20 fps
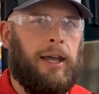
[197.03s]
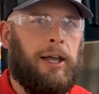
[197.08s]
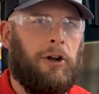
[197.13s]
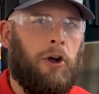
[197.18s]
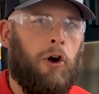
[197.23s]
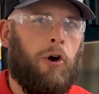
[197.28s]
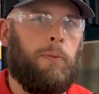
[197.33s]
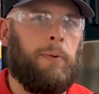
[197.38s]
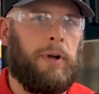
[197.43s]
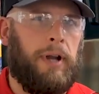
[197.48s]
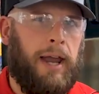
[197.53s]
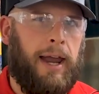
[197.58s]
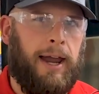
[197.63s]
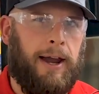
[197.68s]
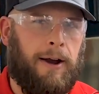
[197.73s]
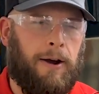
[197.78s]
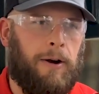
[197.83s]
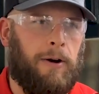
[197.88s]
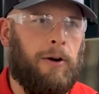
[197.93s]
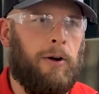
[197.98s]
in open
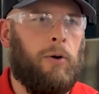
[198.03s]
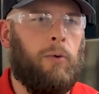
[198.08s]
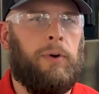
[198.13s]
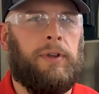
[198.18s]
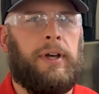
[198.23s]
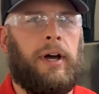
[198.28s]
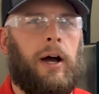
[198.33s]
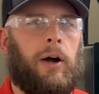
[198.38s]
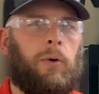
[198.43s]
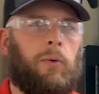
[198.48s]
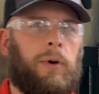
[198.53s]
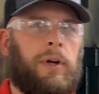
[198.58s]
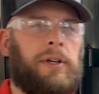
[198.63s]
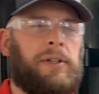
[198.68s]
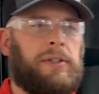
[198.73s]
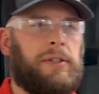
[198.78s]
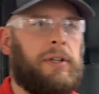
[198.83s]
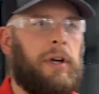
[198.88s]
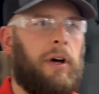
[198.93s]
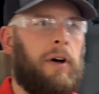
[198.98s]
air without
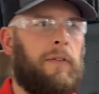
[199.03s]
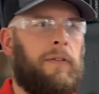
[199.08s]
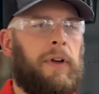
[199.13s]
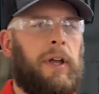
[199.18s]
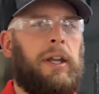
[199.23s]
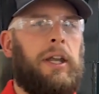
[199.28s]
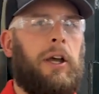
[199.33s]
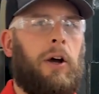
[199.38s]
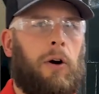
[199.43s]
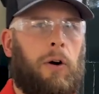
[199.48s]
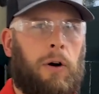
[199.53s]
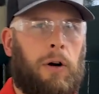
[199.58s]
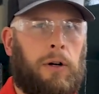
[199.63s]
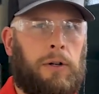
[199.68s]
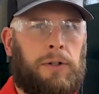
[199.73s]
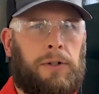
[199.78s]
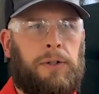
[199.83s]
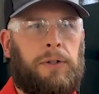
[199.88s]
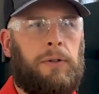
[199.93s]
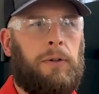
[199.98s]
risk of any
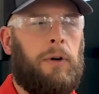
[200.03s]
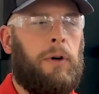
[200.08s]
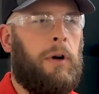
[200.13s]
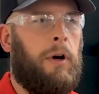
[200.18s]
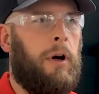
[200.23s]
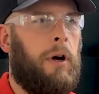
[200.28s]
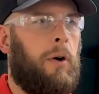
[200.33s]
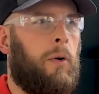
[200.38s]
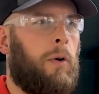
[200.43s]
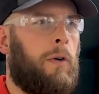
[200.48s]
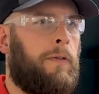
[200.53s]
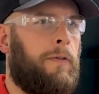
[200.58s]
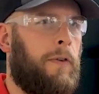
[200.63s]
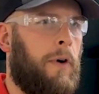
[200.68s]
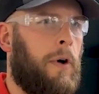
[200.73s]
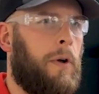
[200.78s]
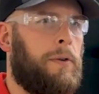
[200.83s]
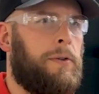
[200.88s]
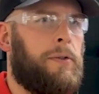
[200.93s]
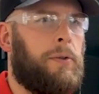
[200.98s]
arcs or
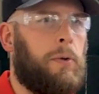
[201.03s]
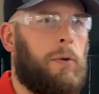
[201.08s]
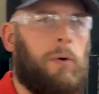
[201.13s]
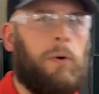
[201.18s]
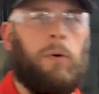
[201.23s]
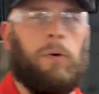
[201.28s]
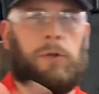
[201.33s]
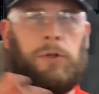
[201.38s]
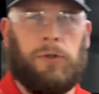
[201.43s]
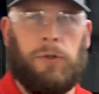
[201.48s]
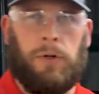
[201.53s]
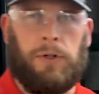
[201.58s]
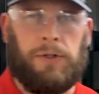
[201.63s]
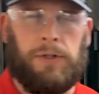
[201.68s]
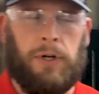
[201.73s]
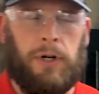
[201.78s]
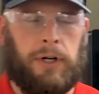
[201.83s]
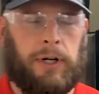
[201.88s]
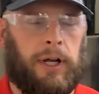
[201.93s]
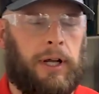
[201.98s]
faults or short
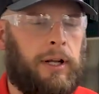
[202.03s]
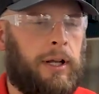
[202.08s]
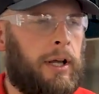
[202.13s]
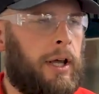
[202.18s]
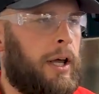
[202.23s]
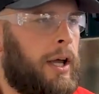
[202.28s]
circuit.